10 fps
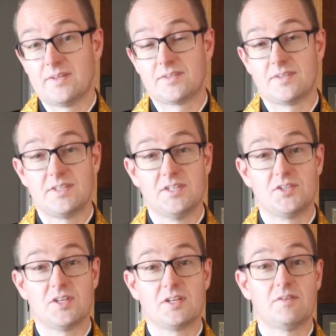is the
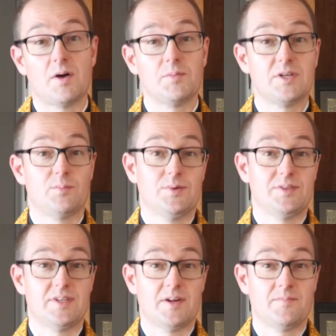teaching of Amida
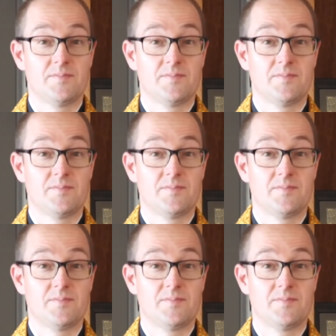Buddha,